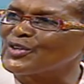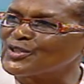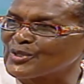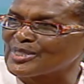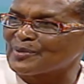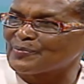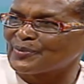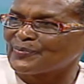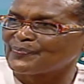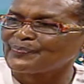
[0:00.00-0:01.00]
your doorstep.
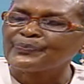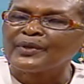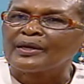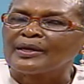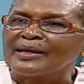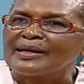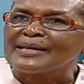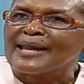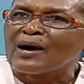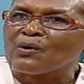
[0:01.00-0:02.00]

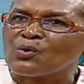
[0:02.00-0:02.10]
Now,